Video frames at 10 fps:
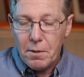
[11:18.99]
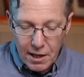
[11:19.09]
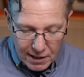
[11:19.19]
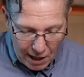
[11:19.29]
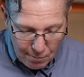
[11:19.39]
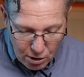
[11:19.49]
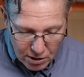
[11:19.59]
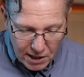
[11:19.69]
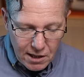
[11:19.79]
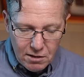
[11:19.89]
But I, am
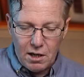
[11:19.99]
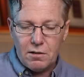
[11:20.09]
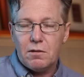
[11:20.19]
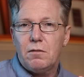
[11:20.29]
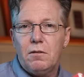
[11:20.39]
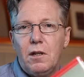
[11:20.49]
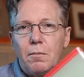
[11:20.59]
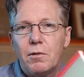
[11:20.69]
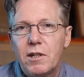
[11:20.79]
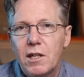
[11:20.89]
looking at, at you
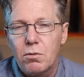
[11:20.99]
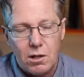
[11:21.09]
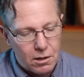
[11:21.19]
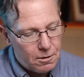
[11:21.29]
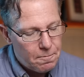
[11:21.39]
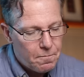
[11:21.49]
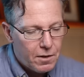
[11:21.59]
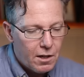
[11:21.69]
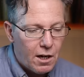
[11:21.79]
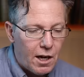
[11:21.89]
know Maria's work,
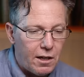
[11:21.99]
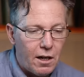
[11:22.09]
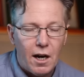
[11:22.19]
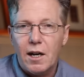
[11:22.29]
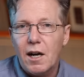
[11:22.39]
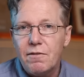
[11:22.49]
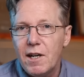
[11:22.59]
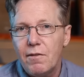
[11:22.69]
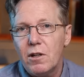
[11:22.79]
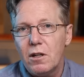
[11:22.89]
and and I've never